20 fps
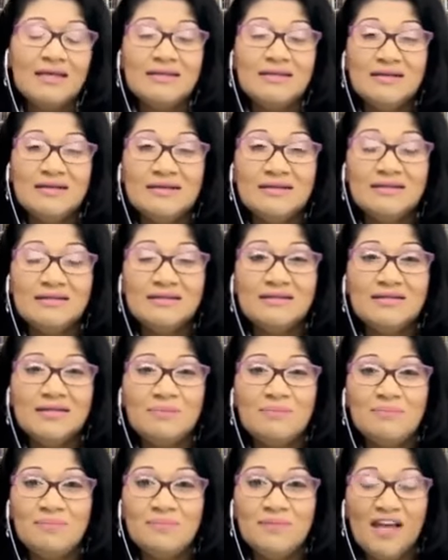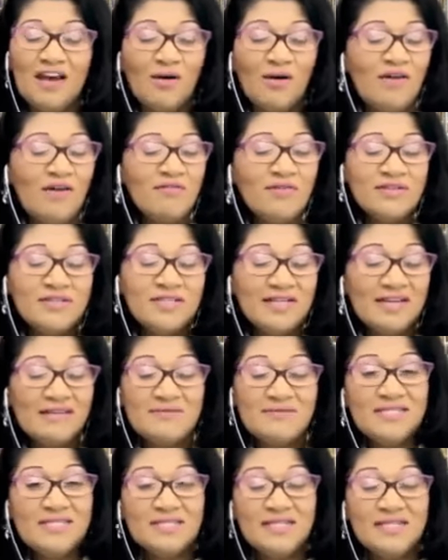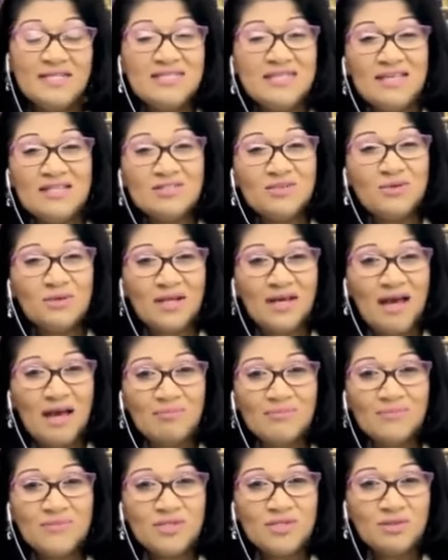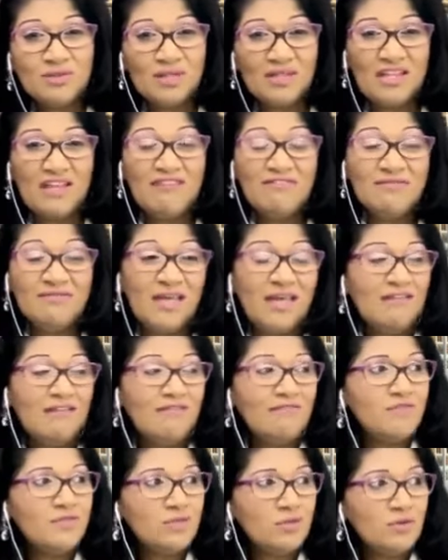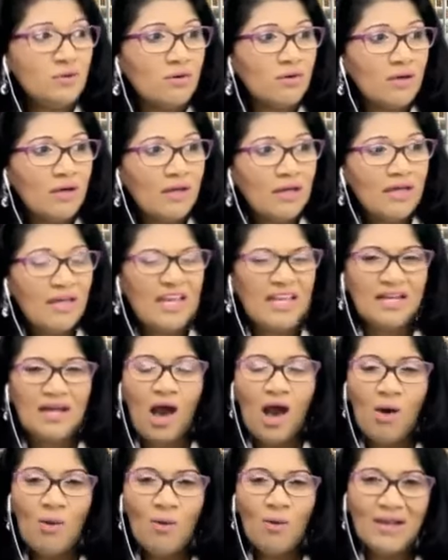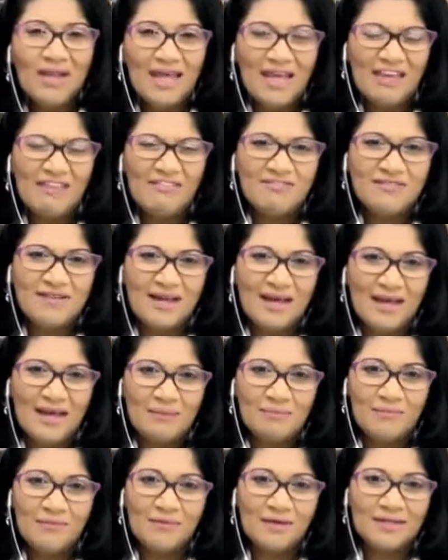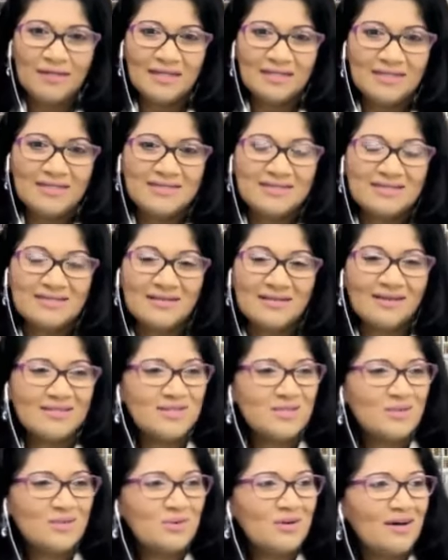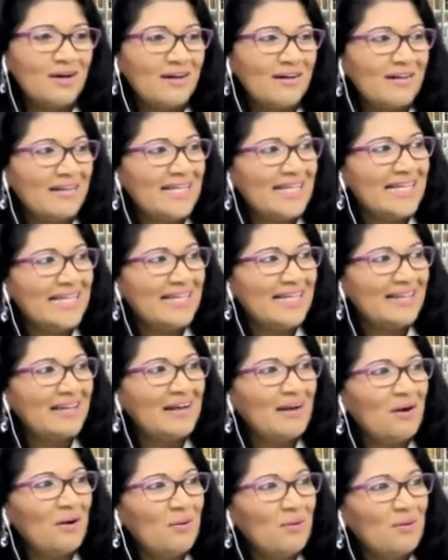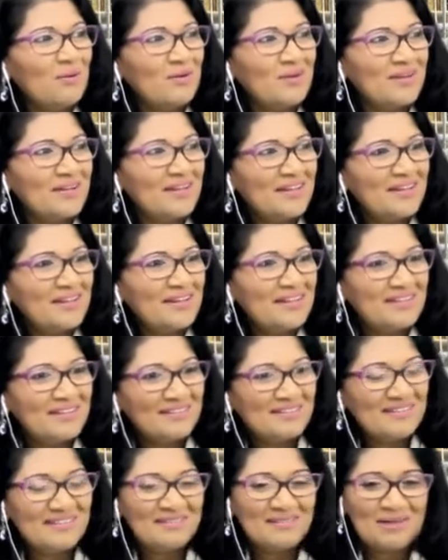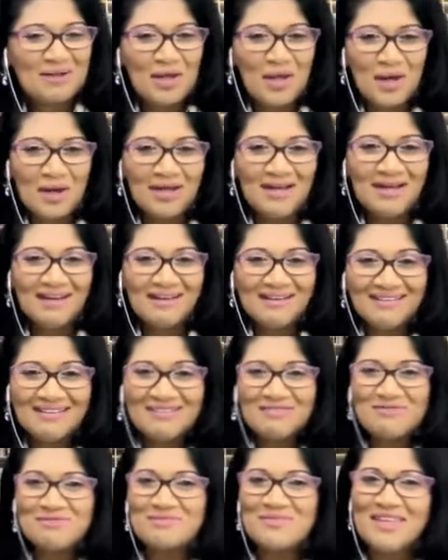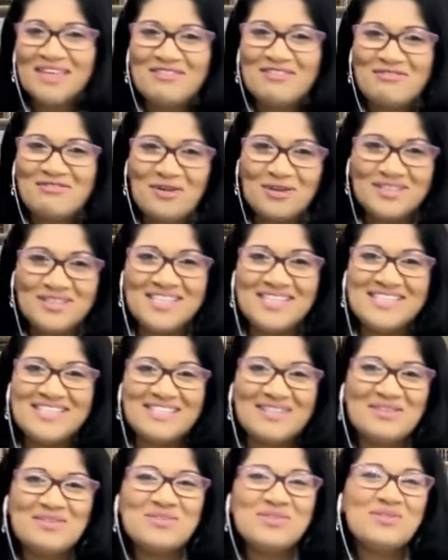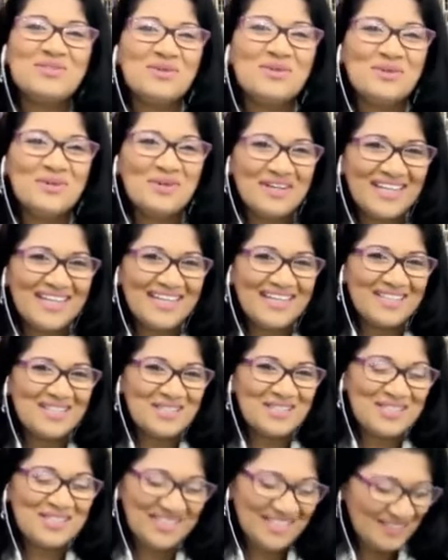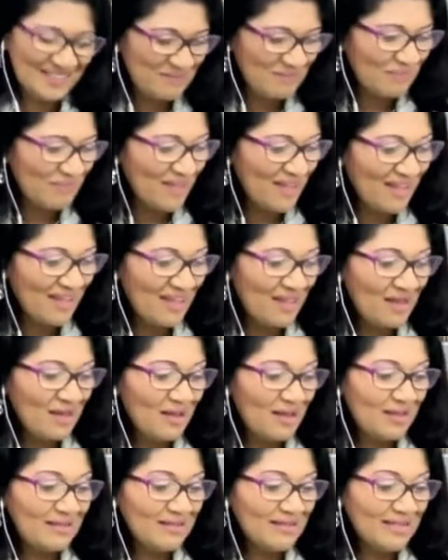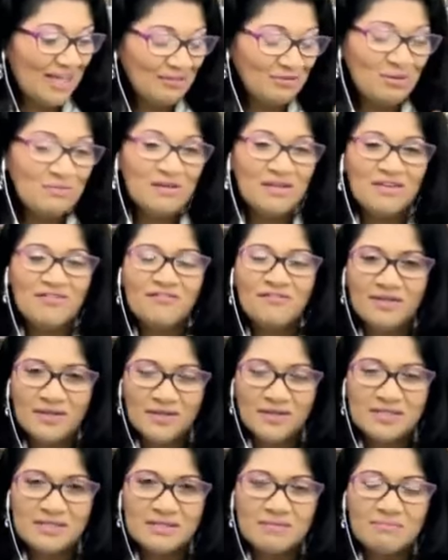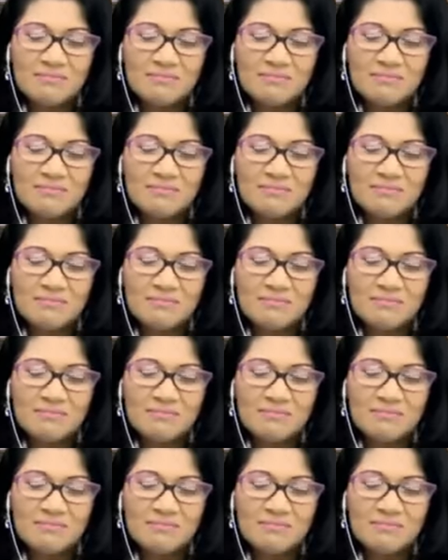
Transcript: the, the everything I've seen they say is going to happen soon. And if if so, in our lifetime, well, that is us who are old, young, 40s or so ish. That will be the first